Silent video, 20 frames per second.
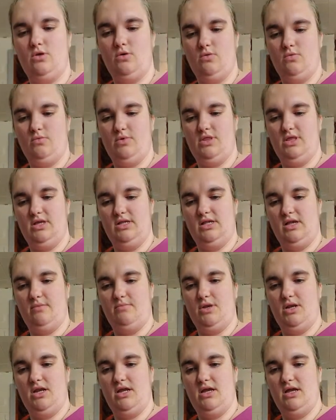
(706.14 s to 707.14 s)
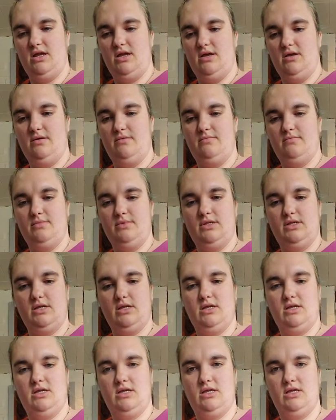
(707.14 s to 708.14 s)
with these M&Ms
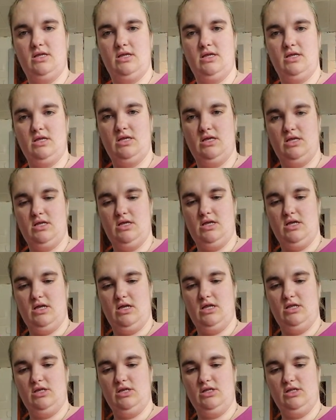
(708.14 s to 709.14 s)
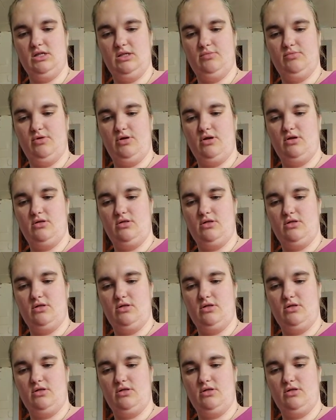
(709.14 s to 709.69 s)
and just sprinkle